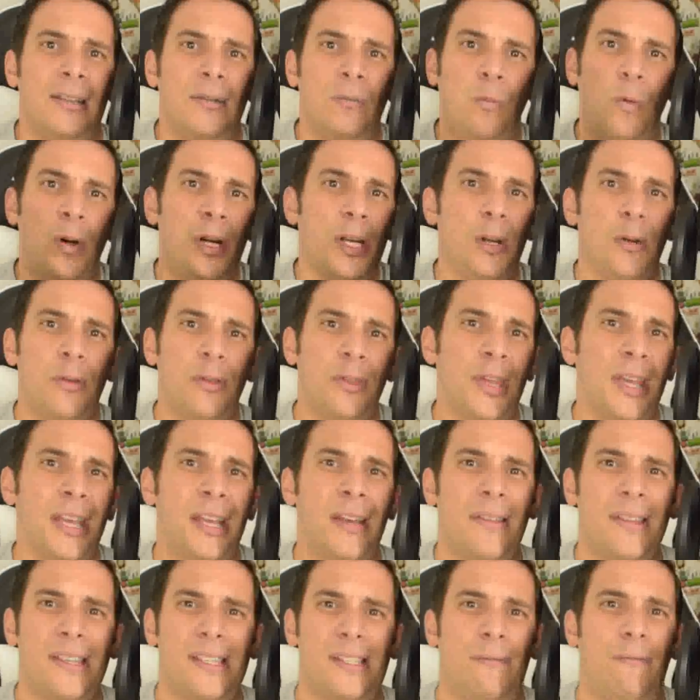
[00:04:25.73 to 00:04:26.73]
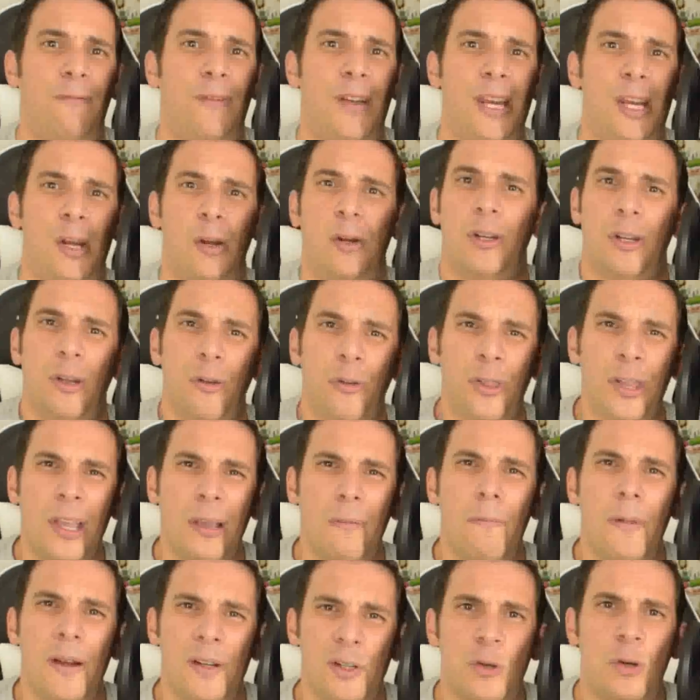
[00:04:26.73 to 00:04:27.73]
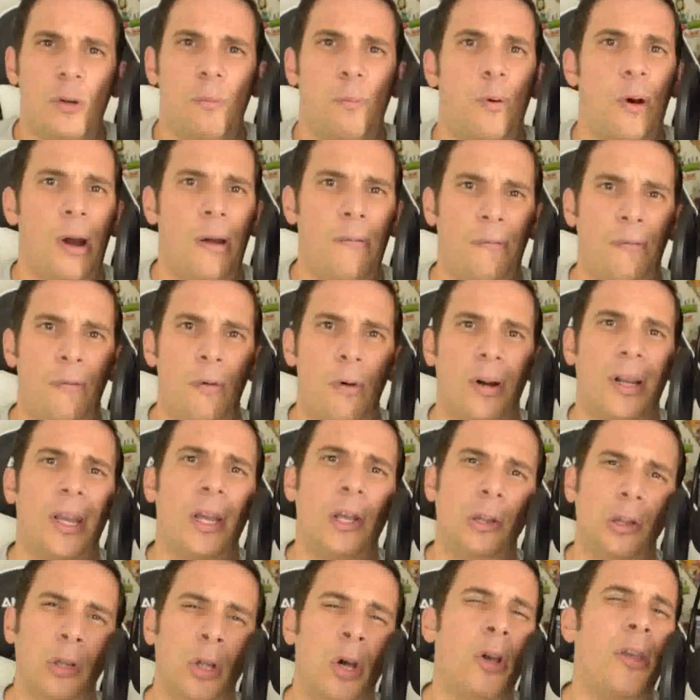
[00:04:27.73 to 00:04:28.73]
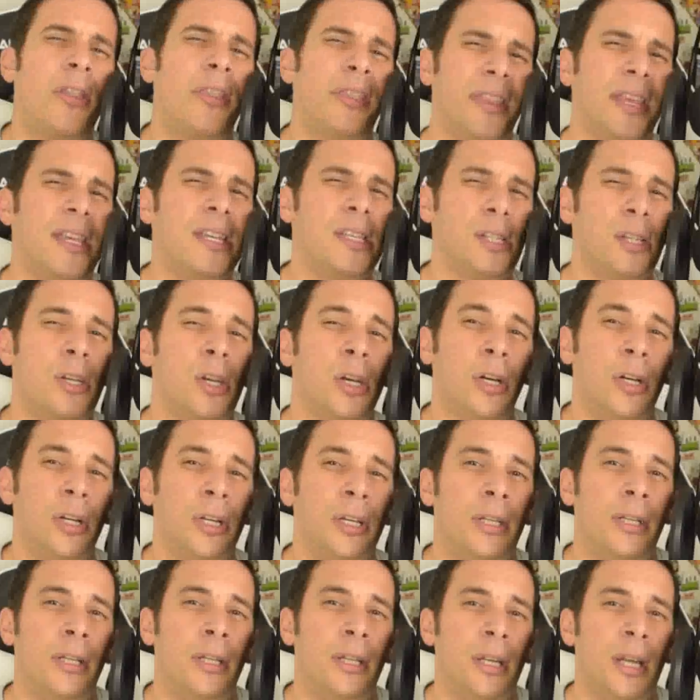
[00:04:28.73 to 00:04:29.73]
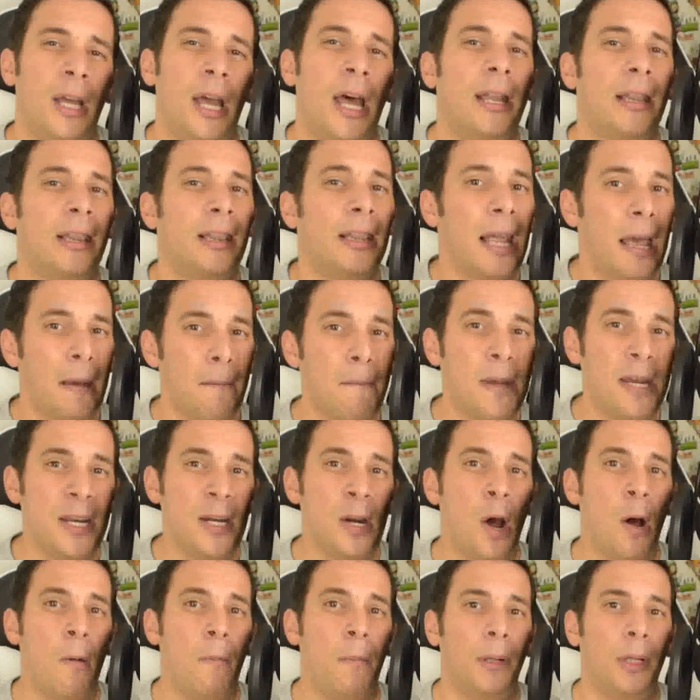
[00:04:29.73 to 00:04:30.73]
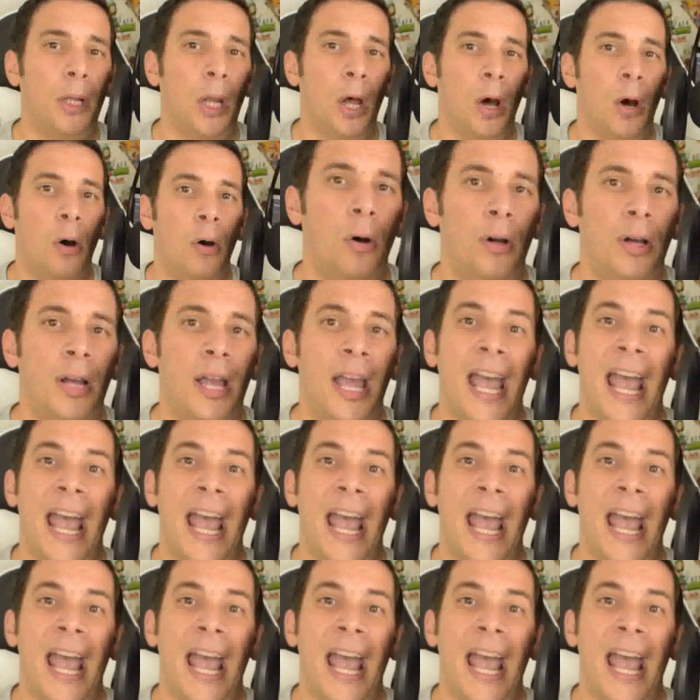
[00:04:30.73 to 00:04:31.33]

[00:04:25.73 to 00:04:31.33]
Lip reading: What do you think of this video? Do you think Metroid Prime 4 can look this good? Let me know below.